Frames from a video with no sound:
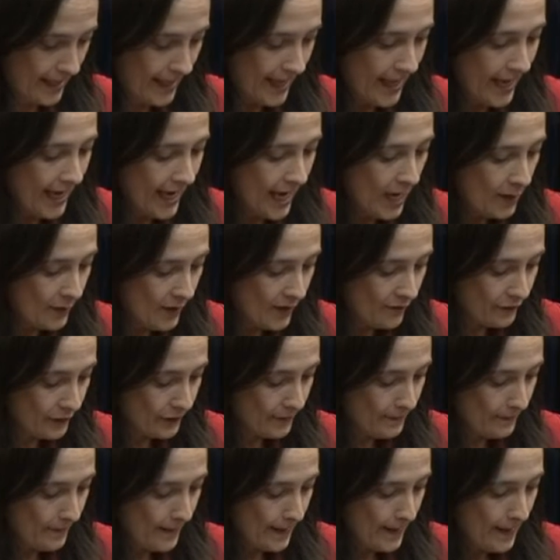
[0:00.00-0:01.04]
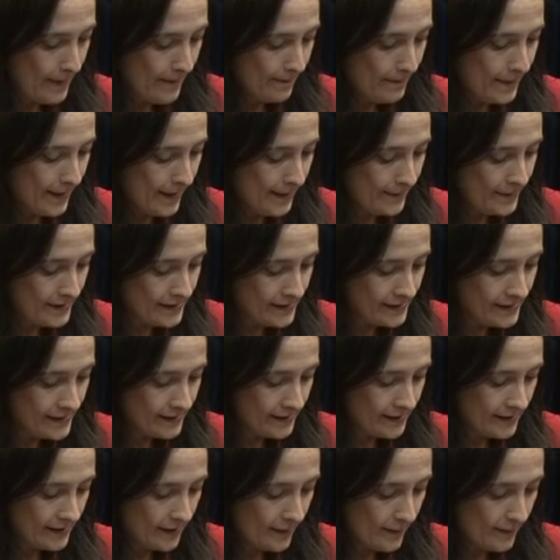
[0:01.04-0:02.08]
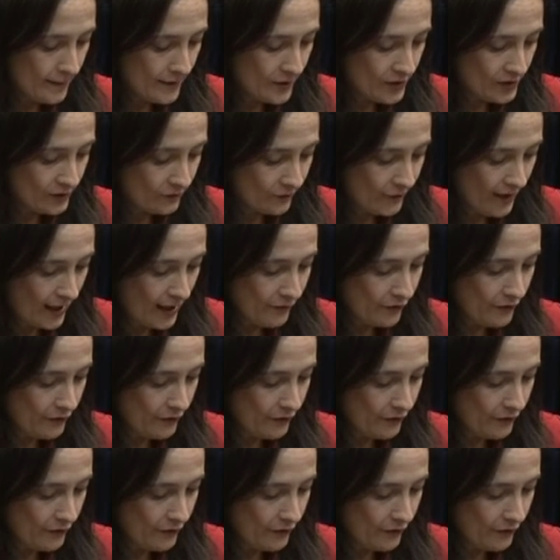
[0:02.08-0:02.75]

However, babies surviving